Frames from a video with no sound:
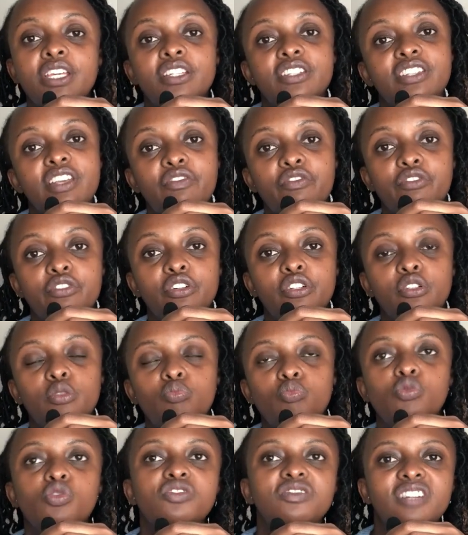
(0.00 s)
several
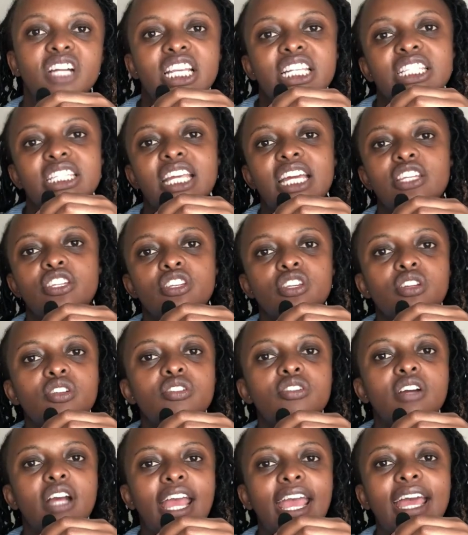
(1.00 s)
movers that, you
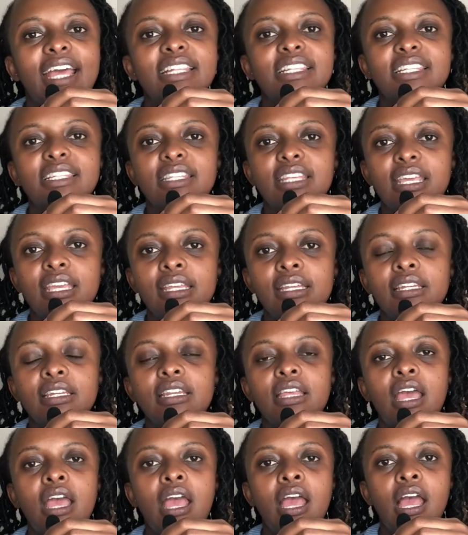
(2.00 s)
know, I had
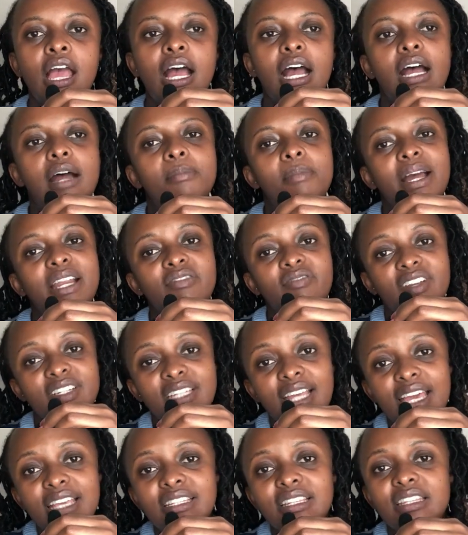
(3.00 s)
seen
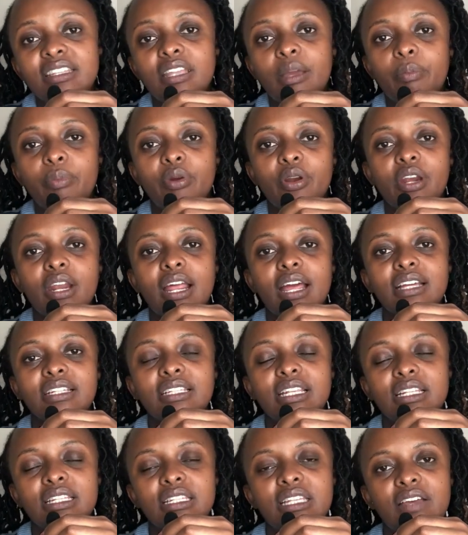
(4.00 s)
advertising their
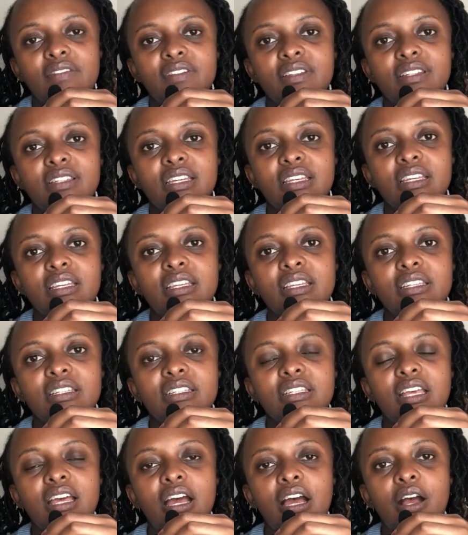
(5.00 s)
products and
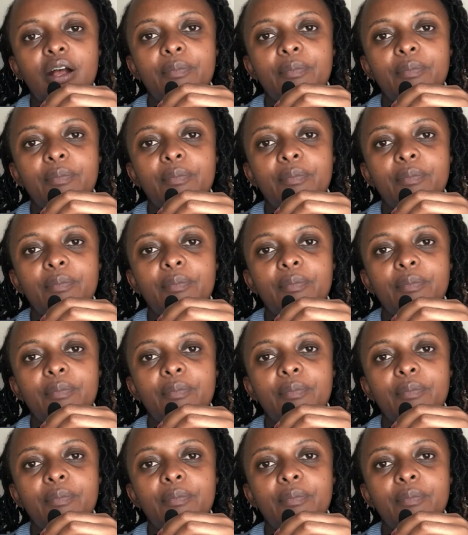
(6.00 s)
services